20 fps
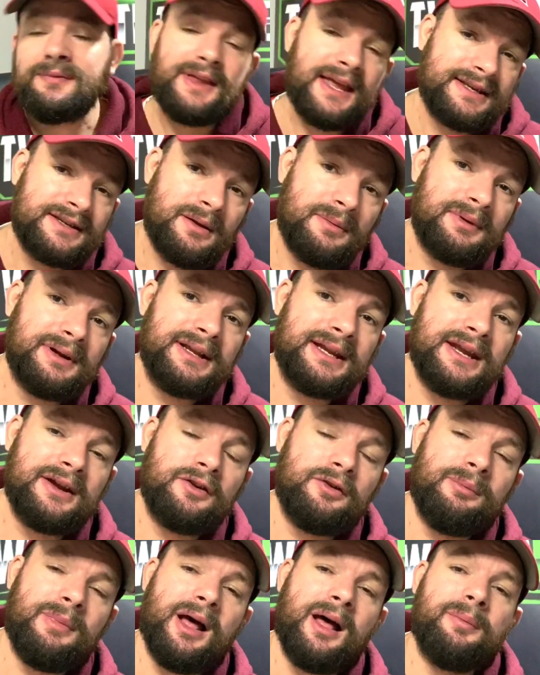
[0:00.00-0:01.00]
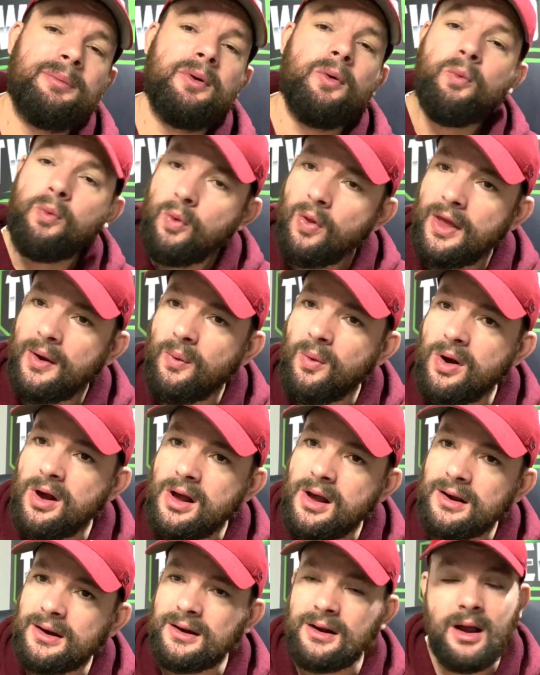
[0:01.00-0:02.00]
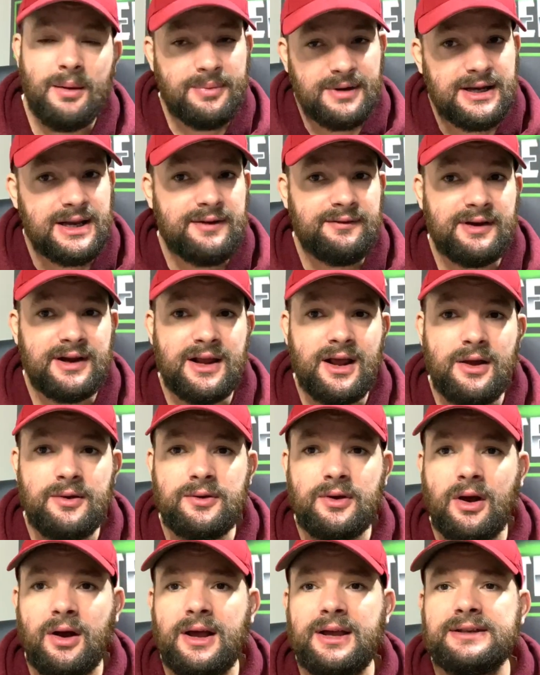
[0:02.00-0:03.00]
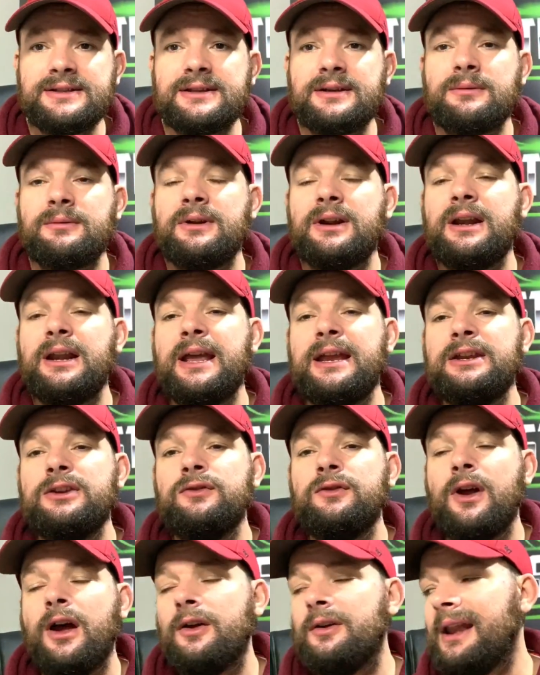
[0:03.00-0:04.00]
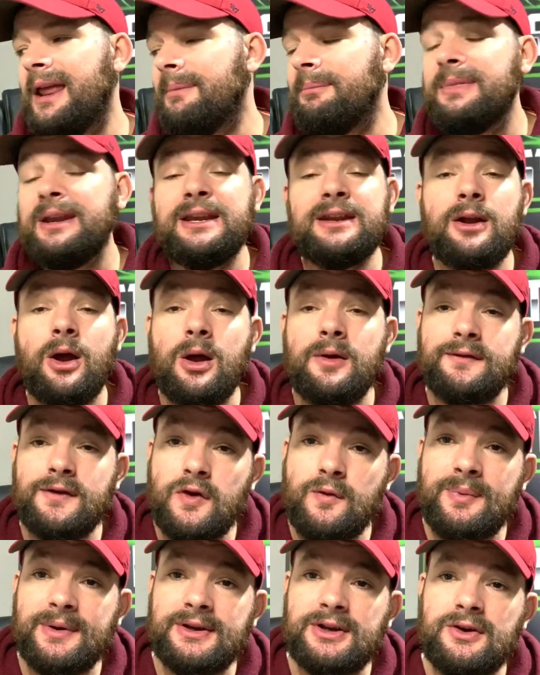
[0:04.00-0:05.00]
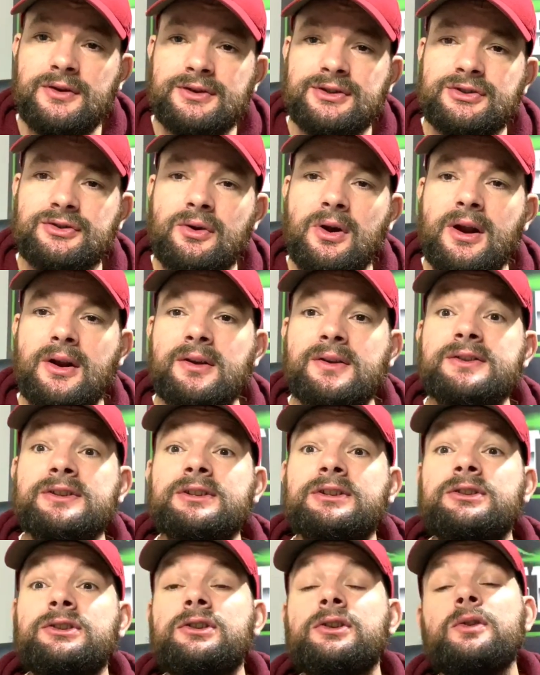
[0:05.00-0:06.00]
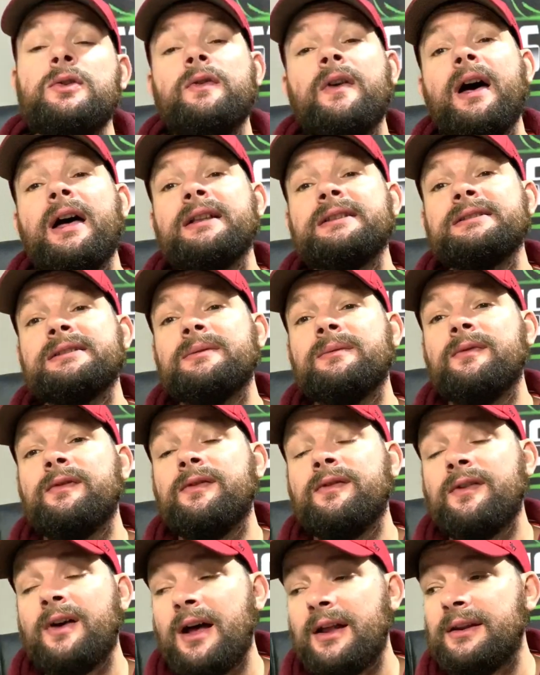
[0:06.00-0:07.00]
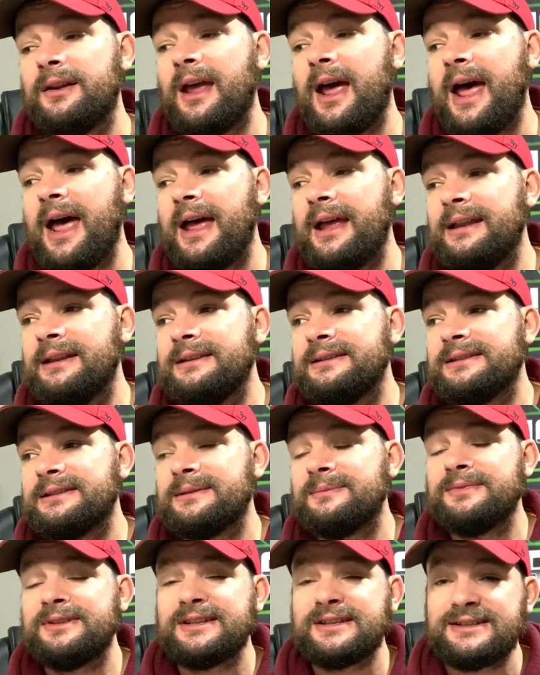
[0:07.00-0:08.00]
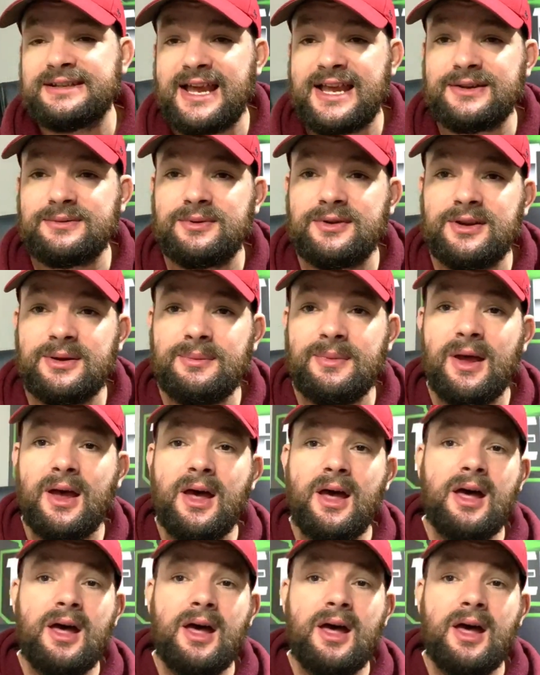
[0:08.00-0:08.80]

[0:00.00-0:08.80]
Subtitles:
That's how I'm going to gear them up. Will they work? I'm going to give it a go, guys, and I'm going to let you know. Let me know if you've been using Trygons and you've had some fun and some success with them.